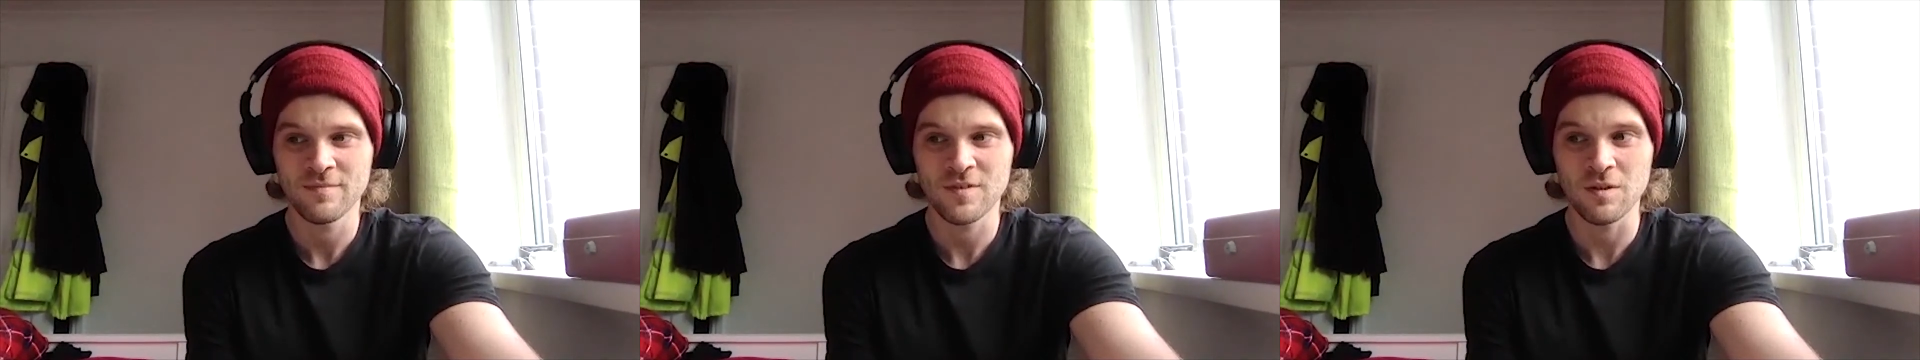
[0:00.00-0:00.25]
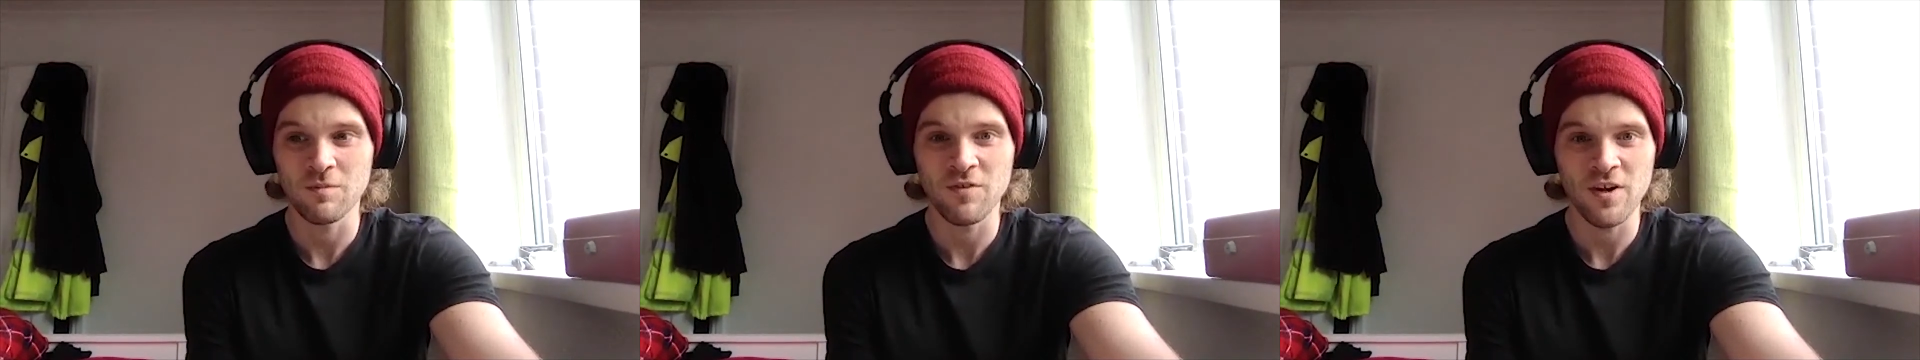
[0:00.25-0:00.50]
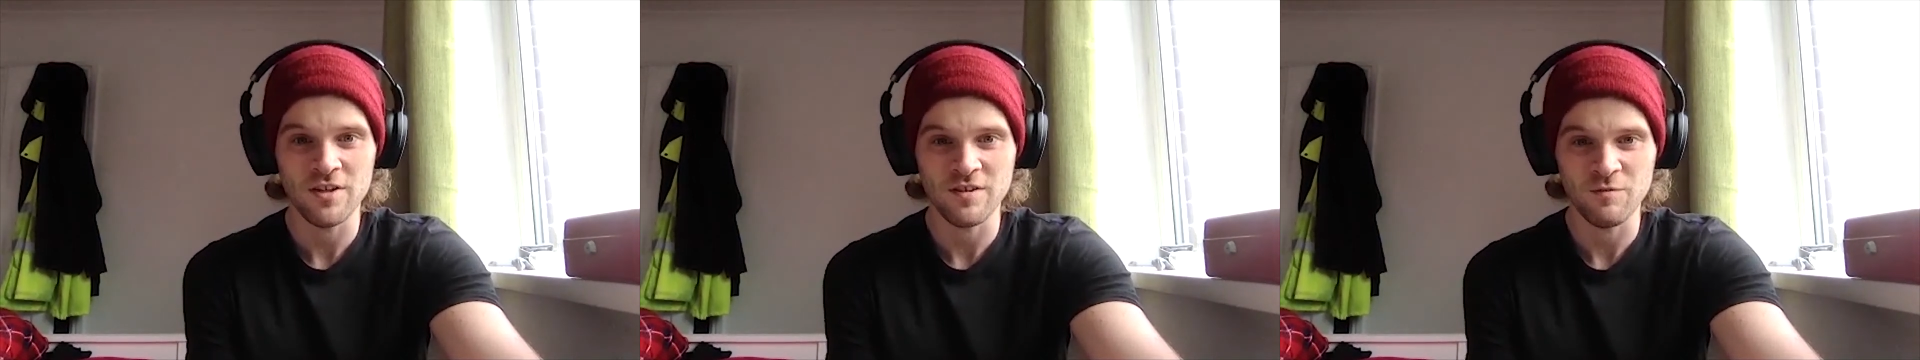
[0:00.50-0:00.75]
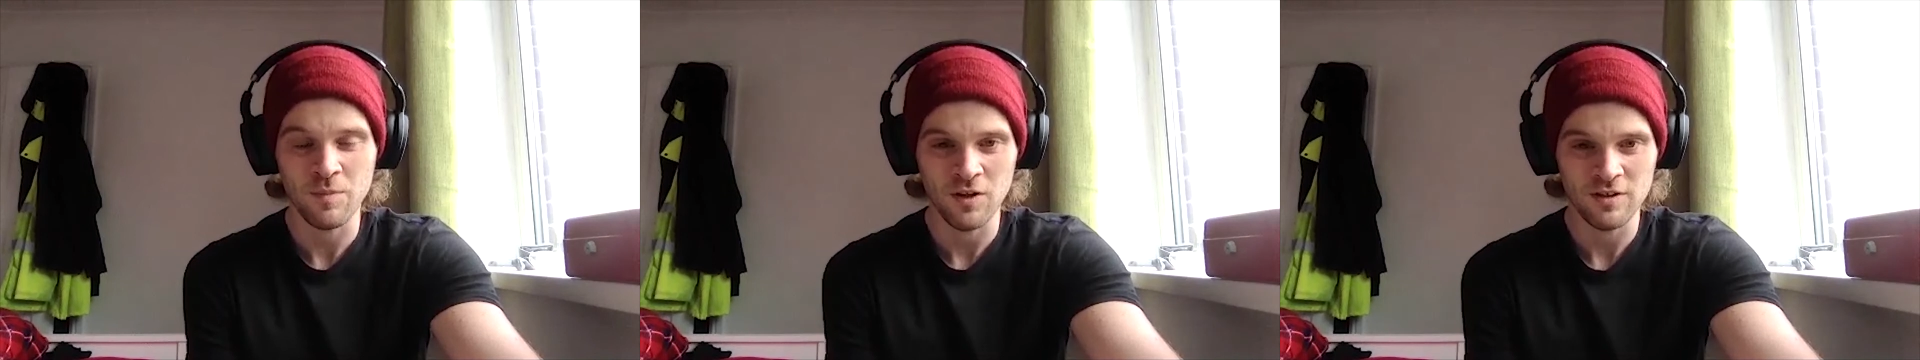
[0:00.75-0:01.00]

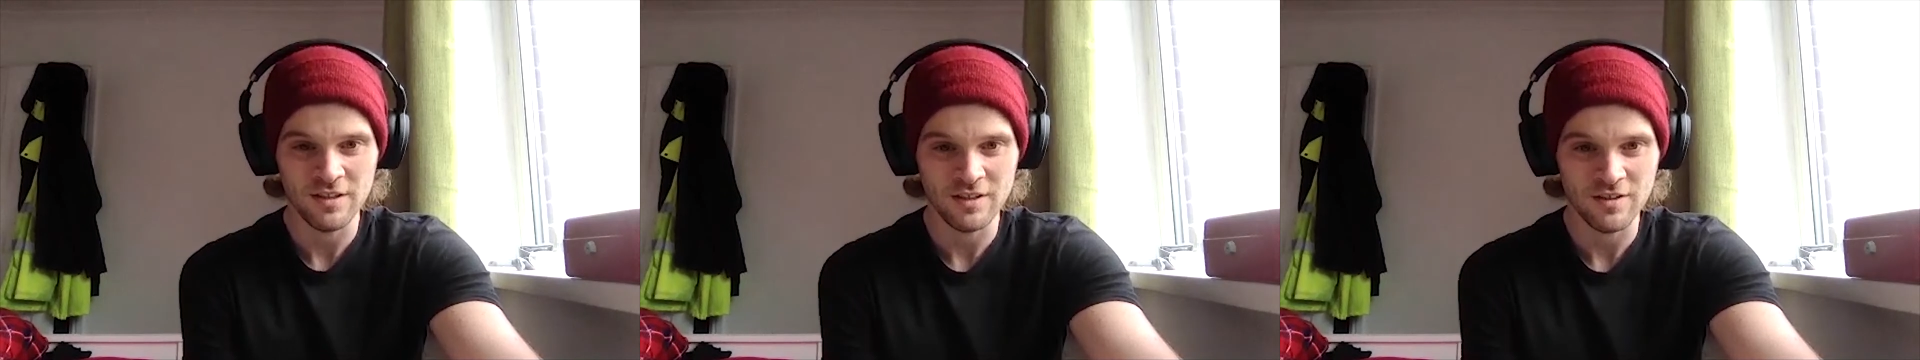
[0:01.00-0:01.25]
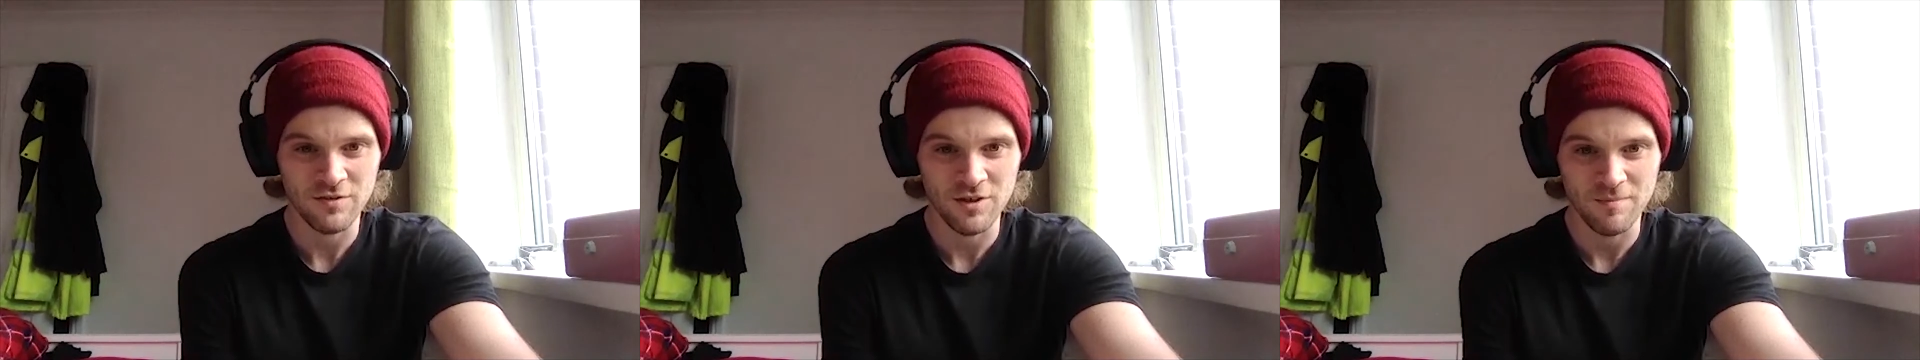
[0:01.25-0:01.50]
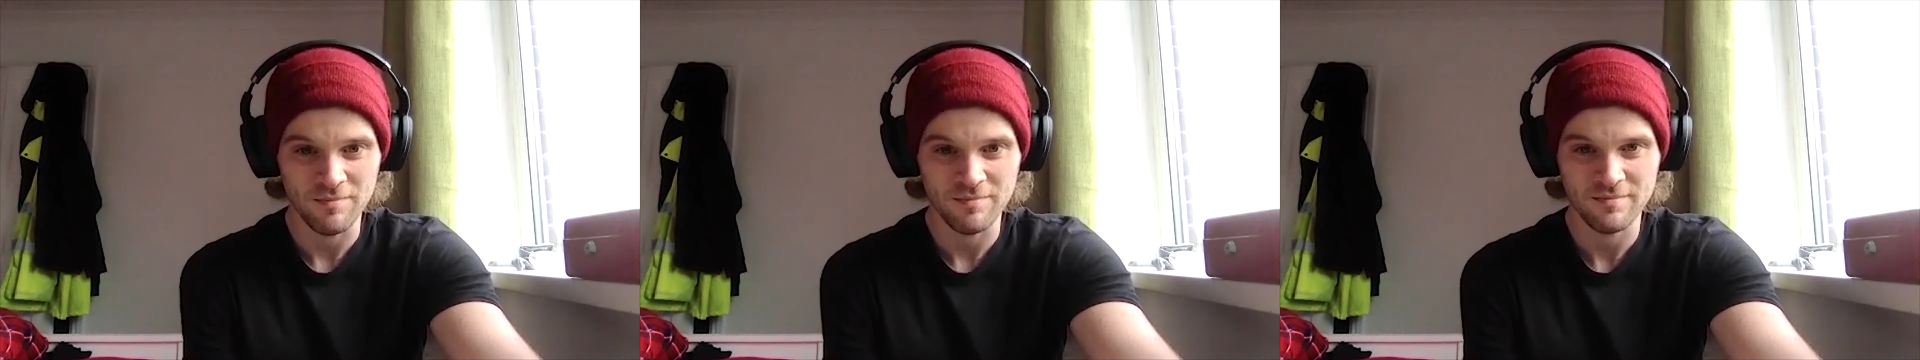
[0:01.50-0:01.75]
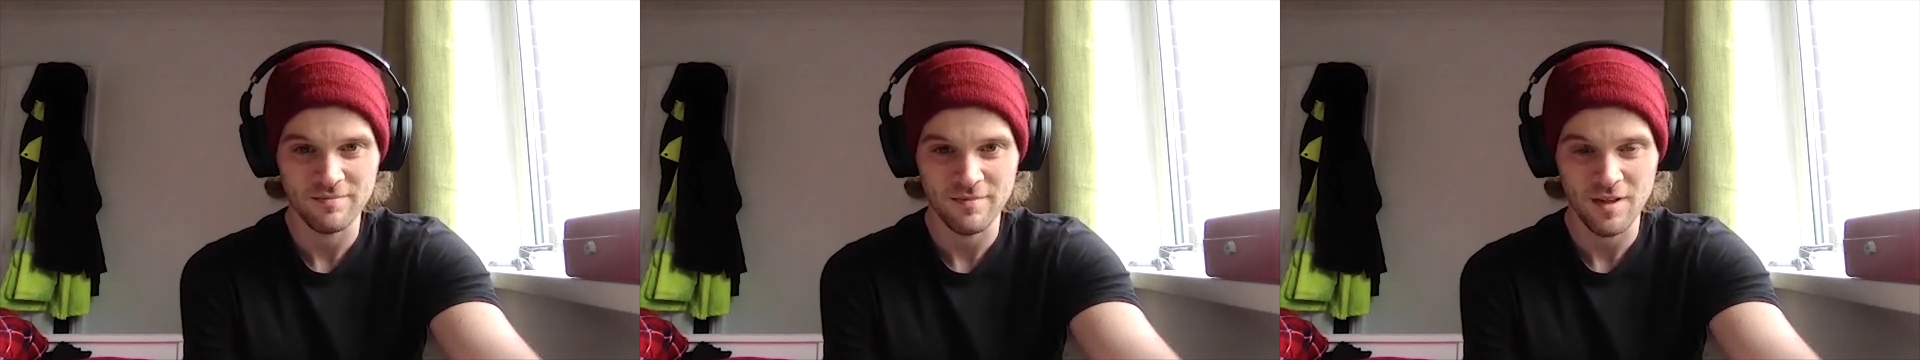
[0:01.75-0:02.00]
subversive politics from
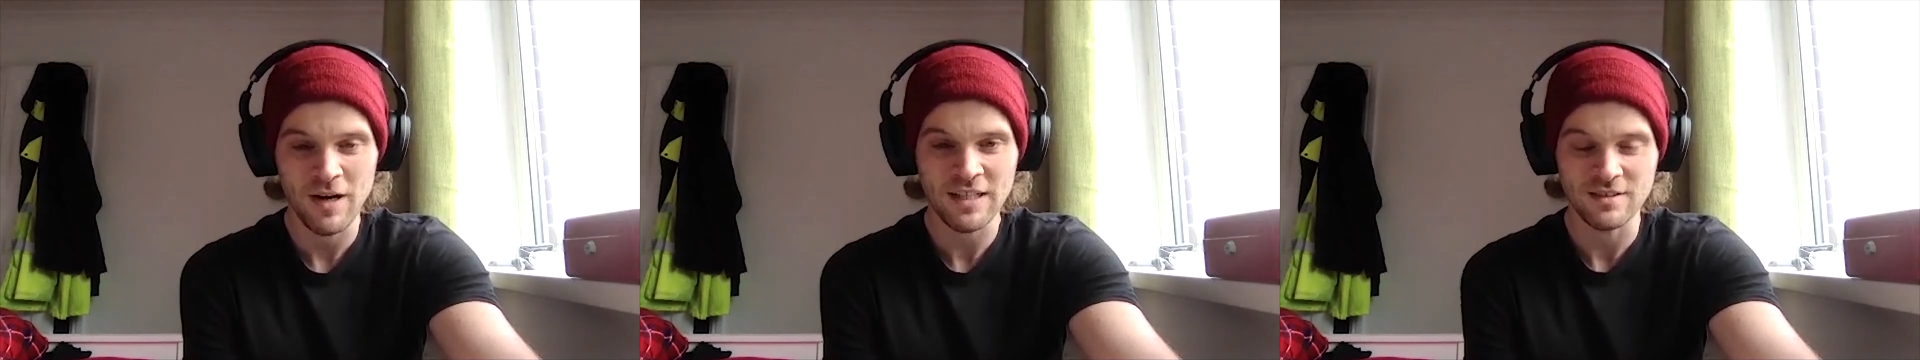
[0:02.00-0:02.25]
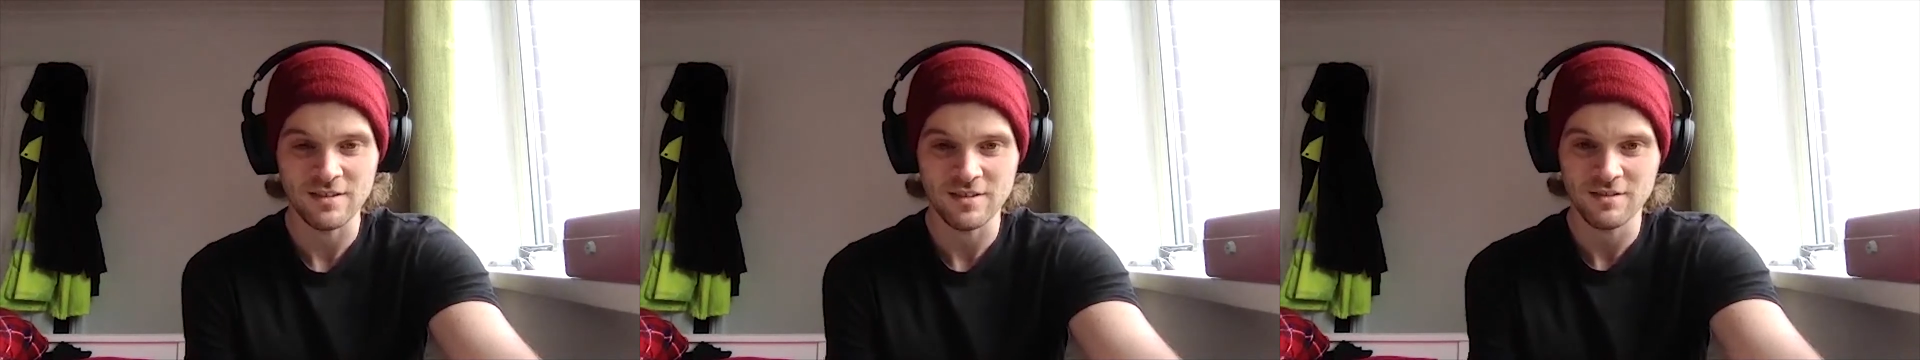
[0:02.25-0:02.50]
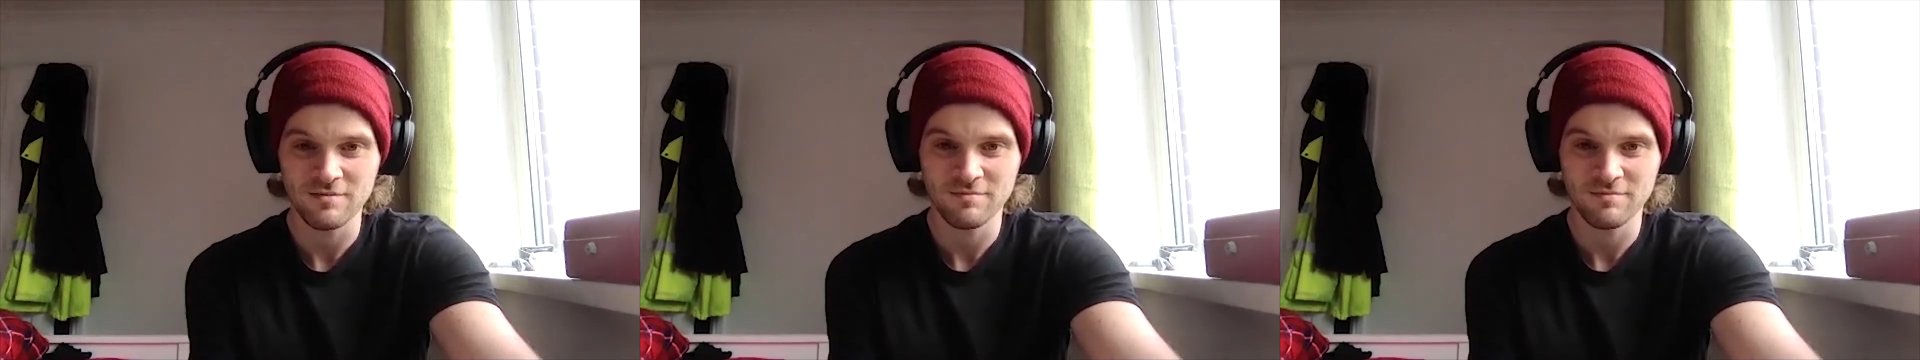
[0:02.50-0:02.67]
the masses.